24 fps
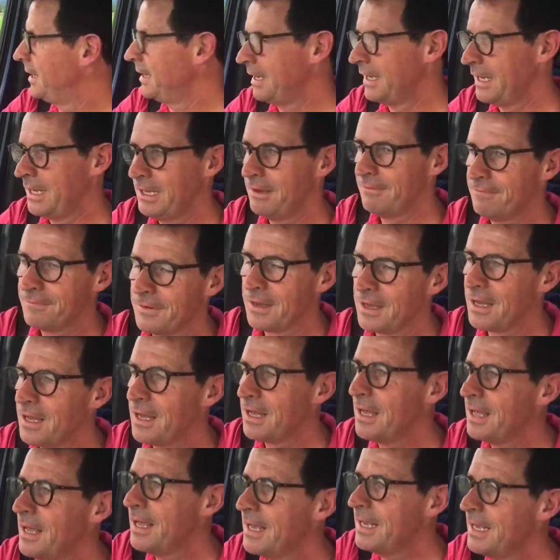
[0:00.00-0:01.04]
if
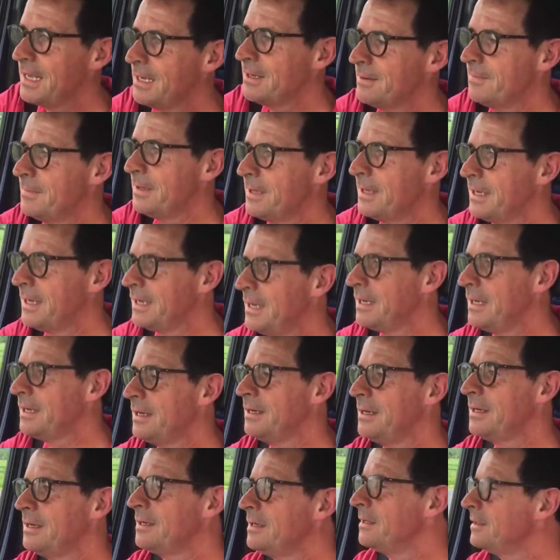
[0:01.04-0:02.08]
I am
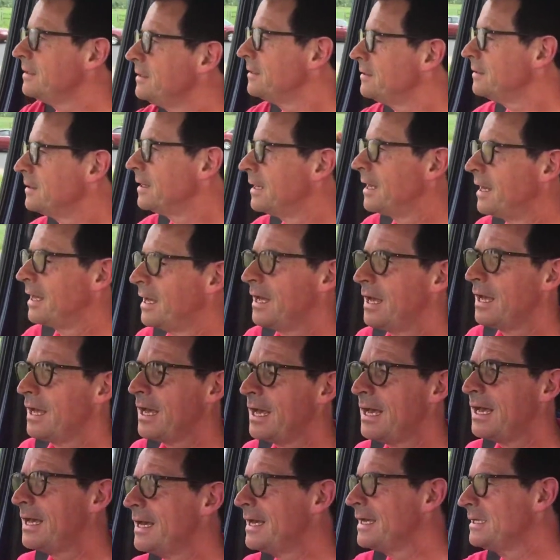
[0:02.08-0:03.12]
there
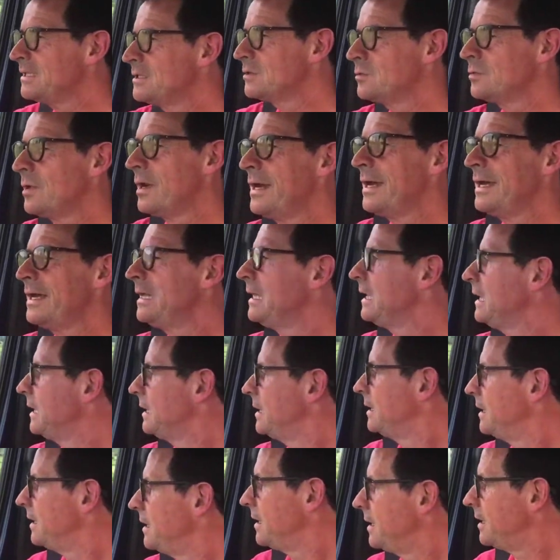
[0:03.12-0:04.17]
as well,
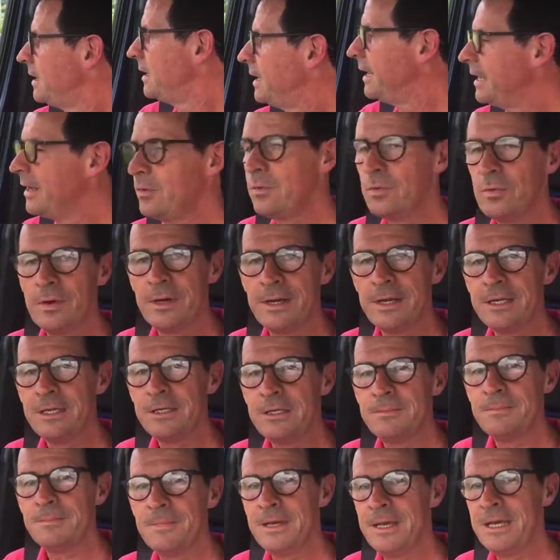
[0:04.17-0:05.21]
I will,
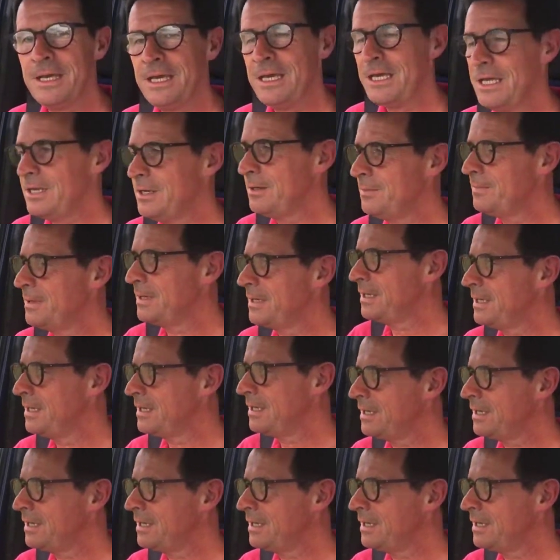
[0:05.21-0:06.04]
maybe.